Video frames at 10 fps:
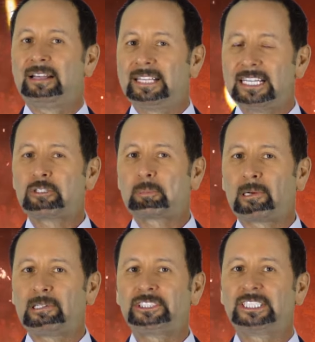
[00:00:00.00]
This
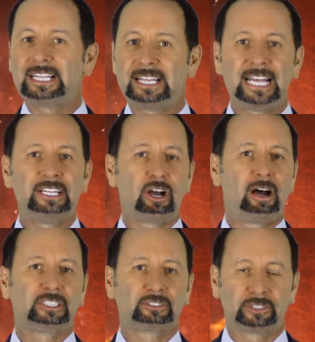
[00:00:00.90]
person then
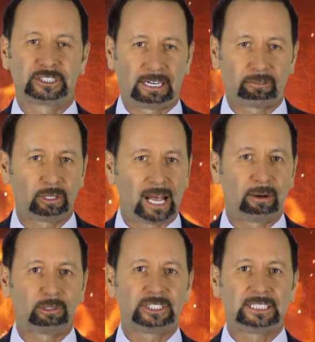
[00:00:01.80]
talks for several
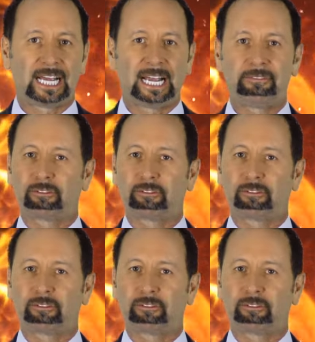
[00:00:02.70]
hours a day